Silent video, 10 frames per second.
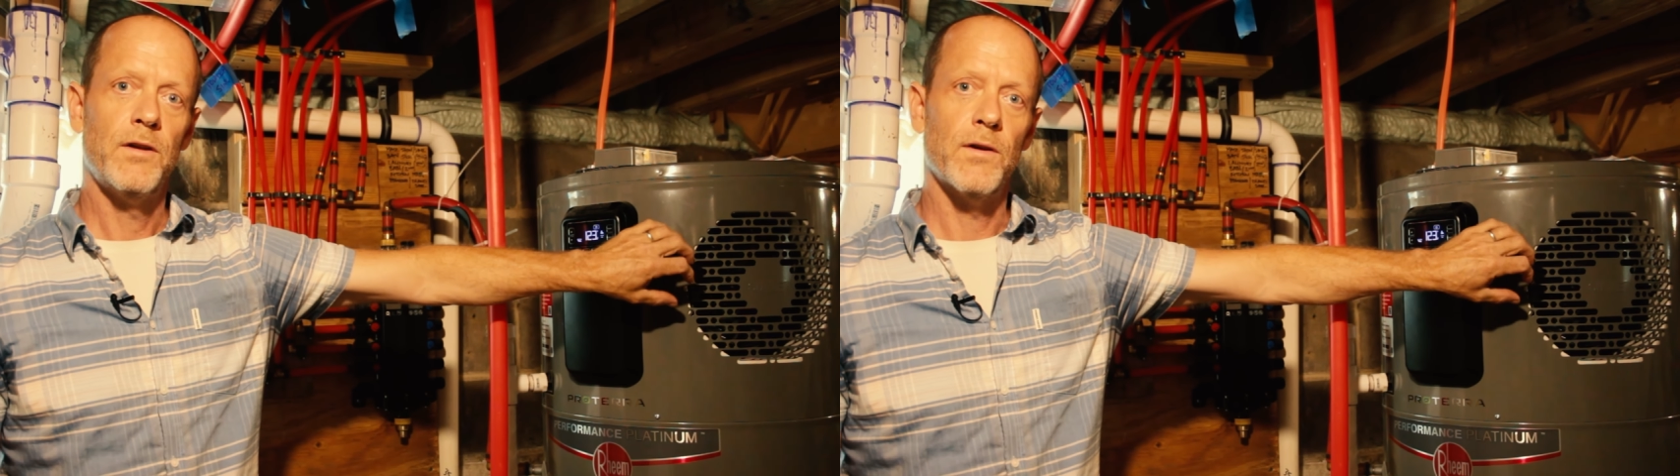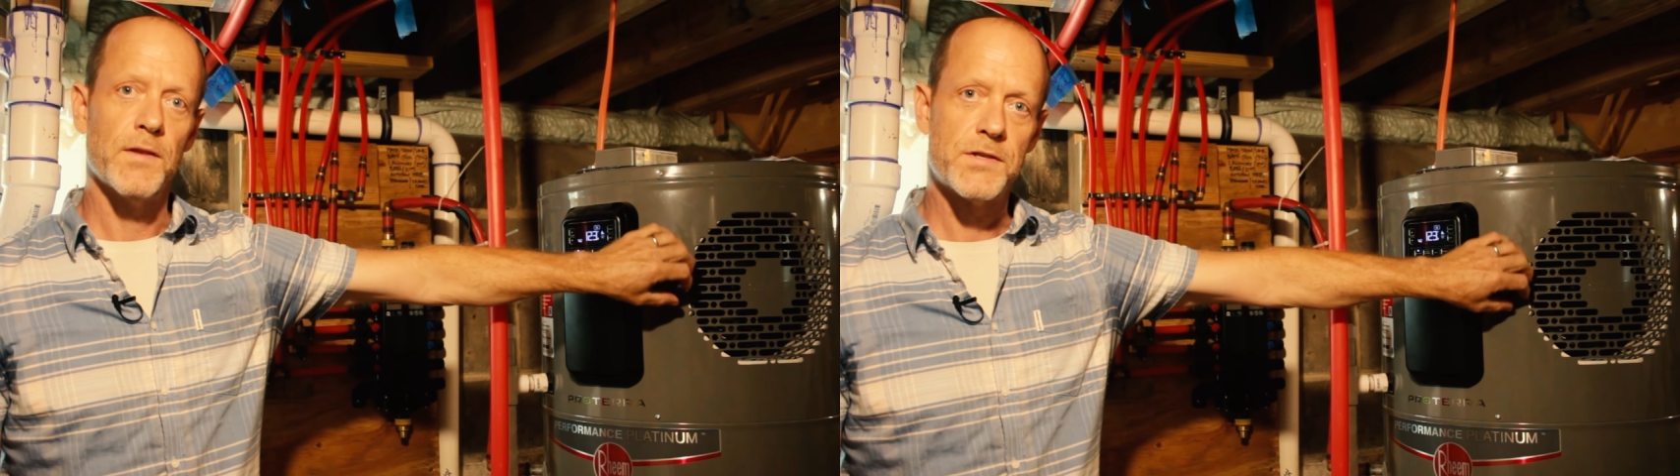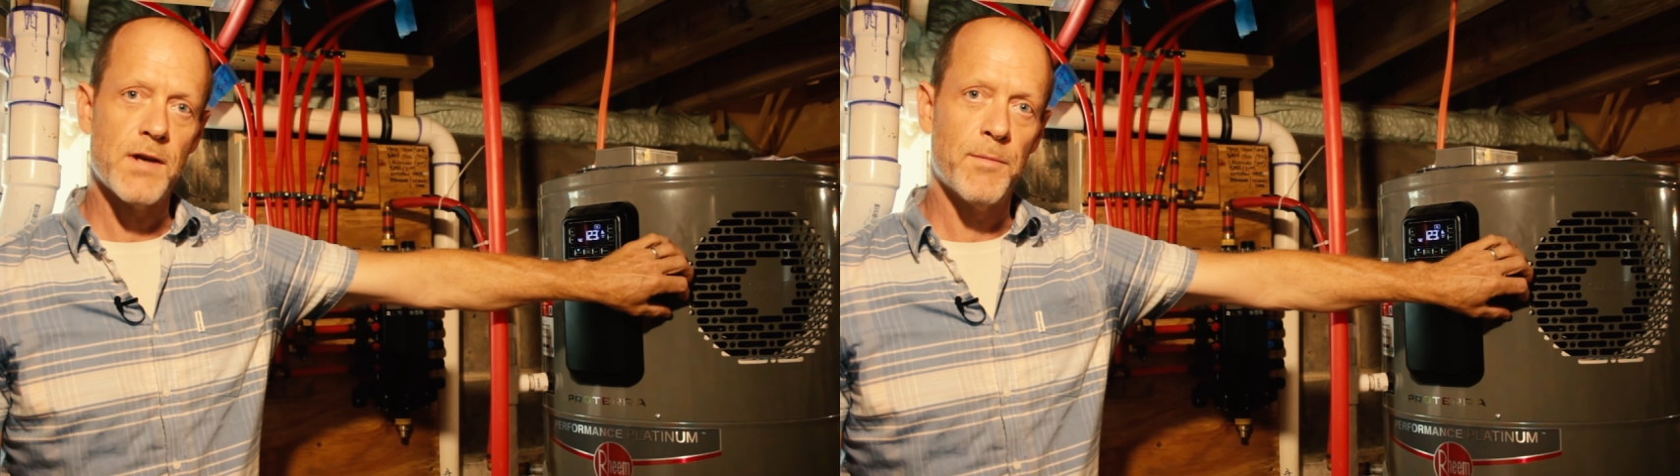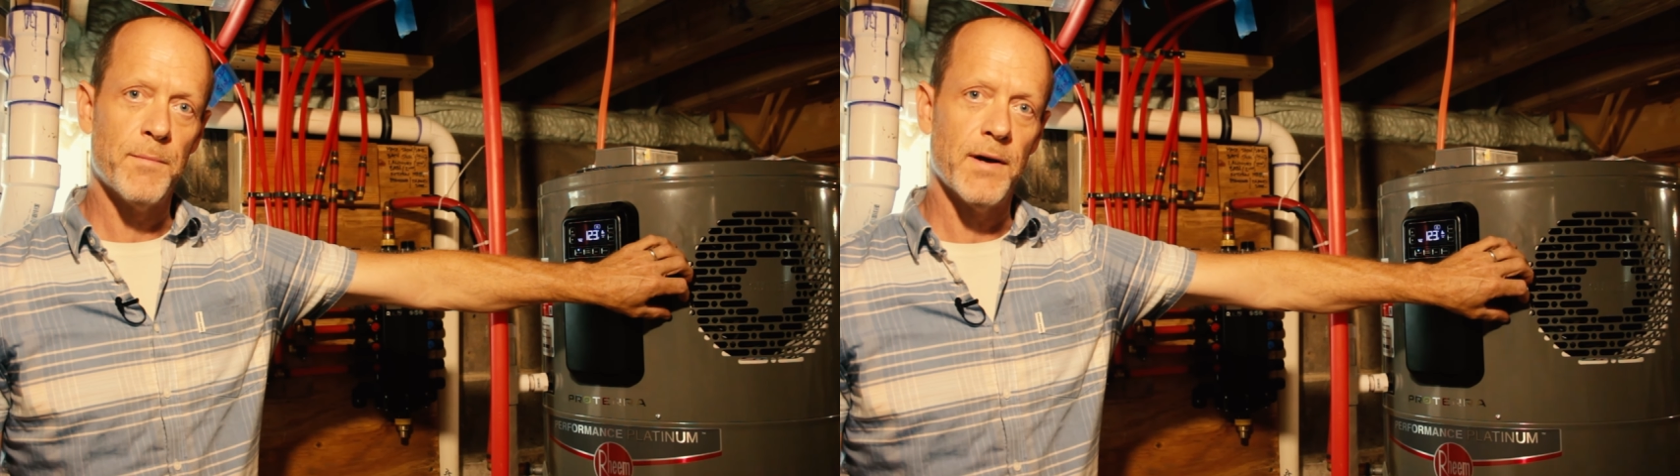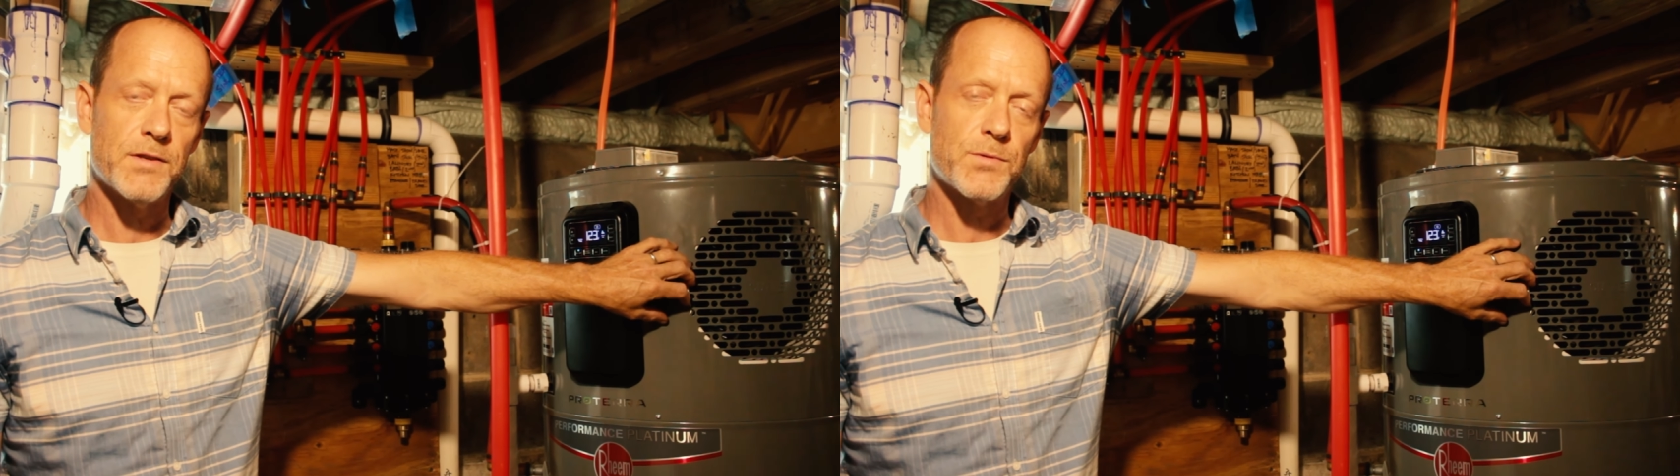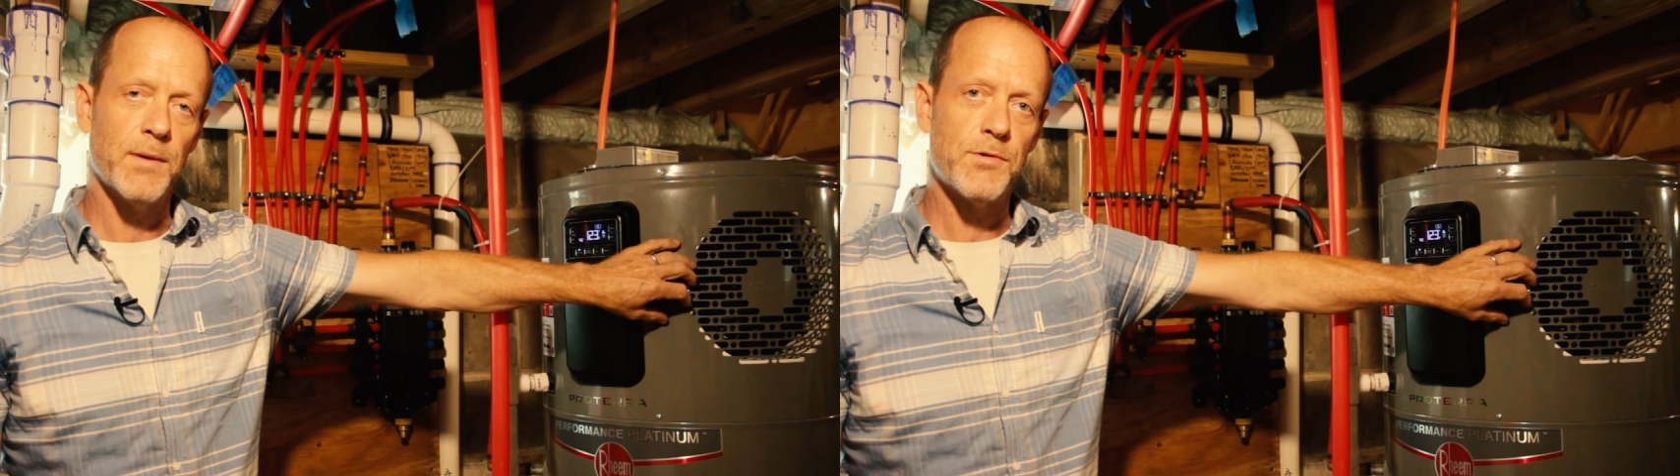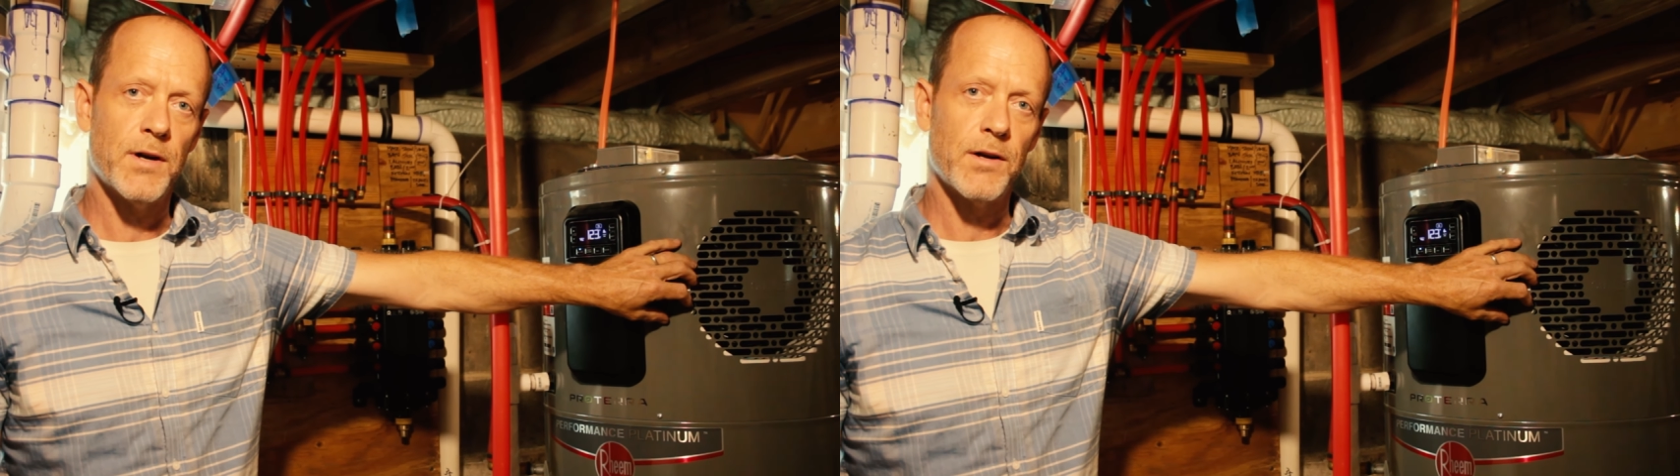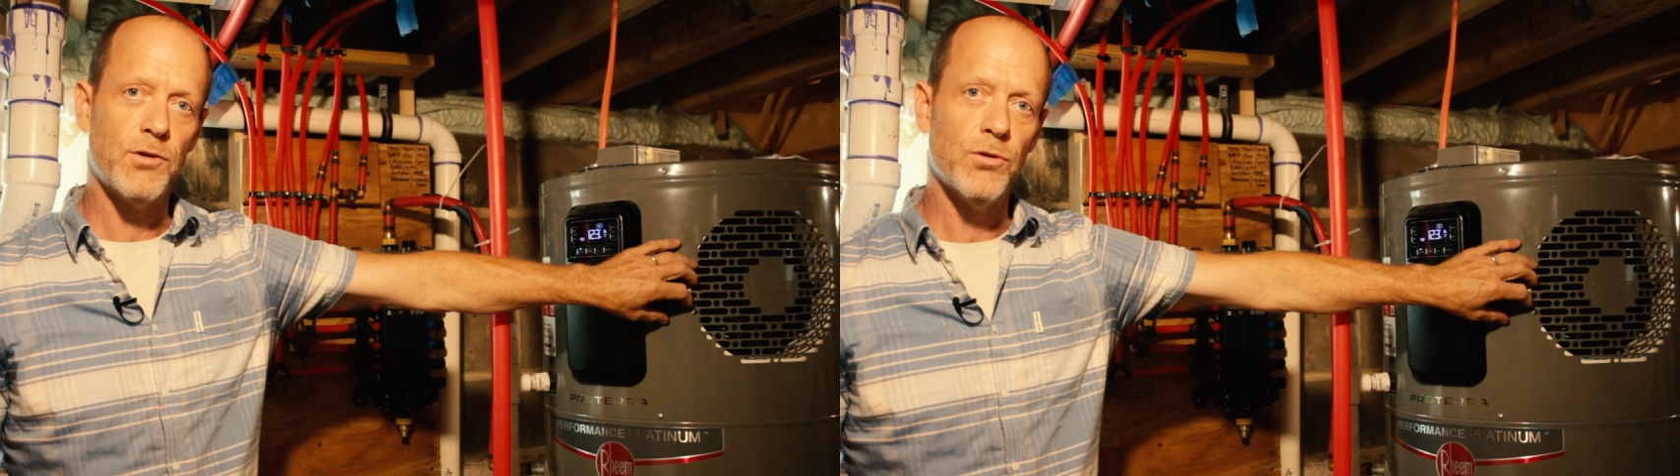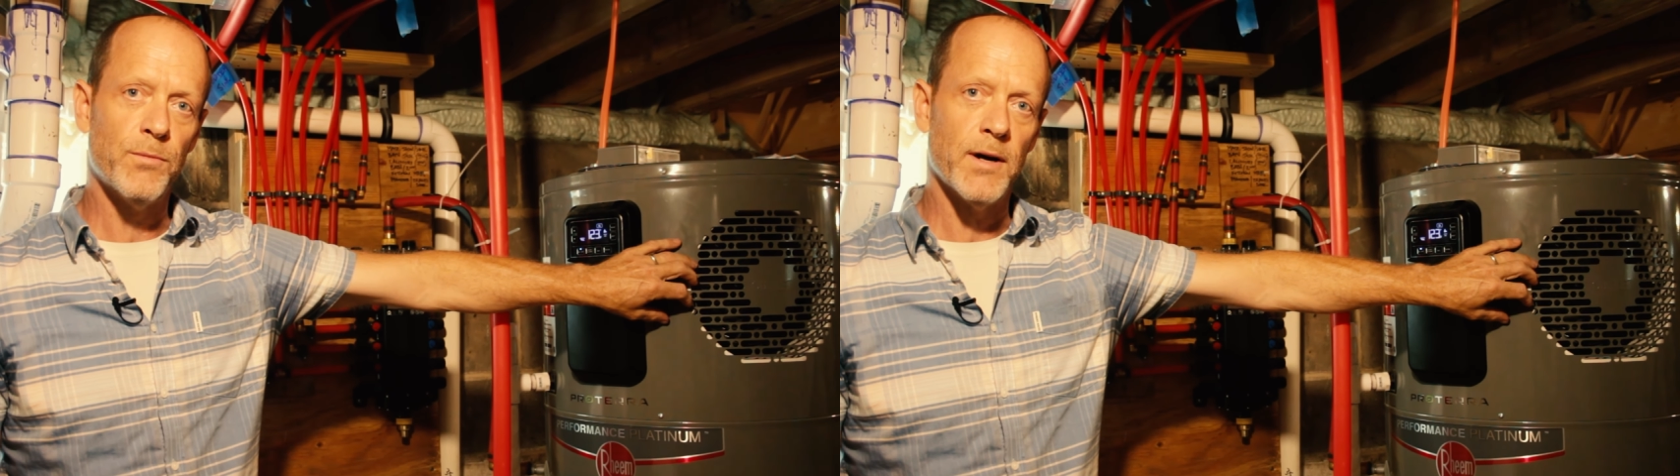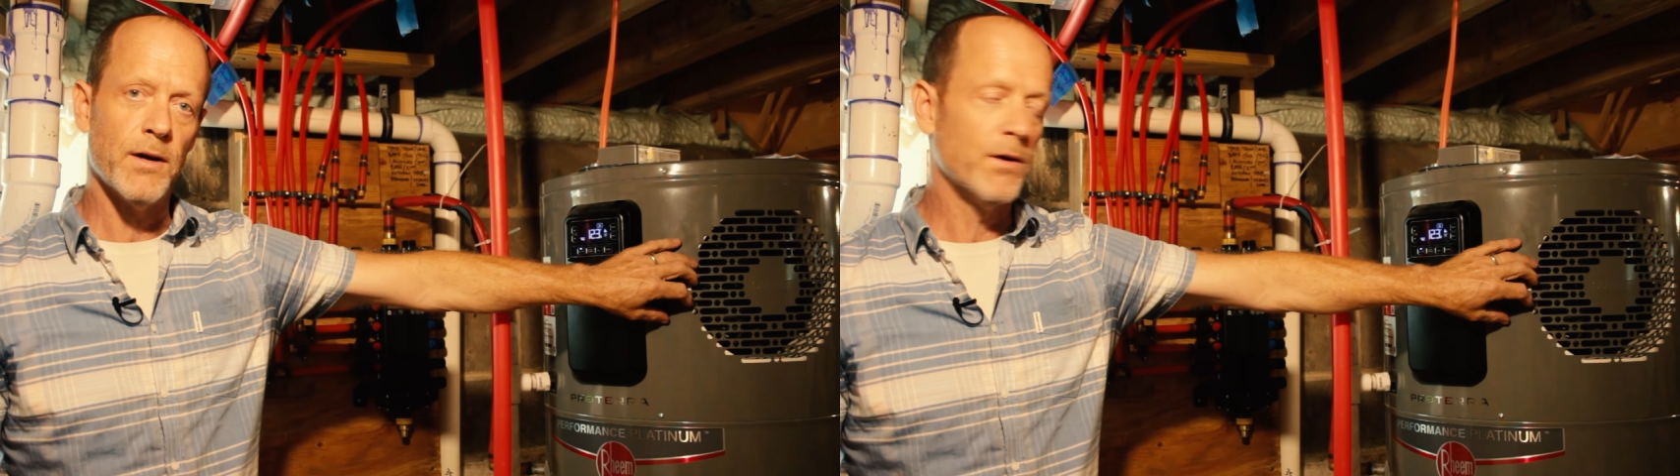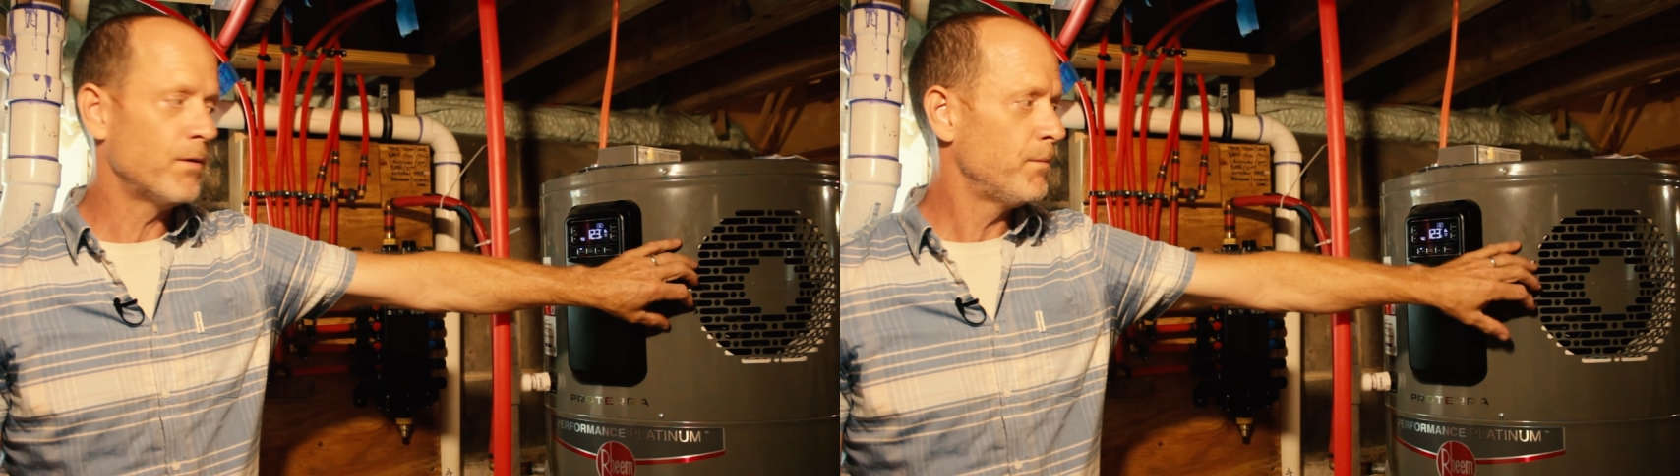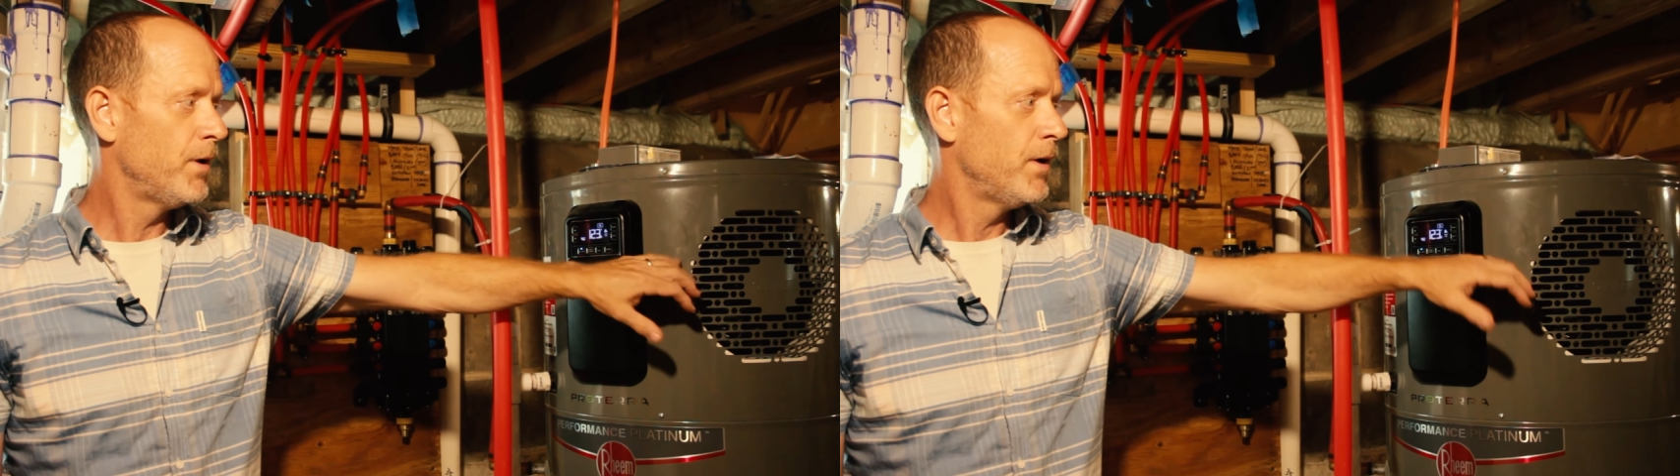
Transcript: during the summer months when I'm trying to cool my home.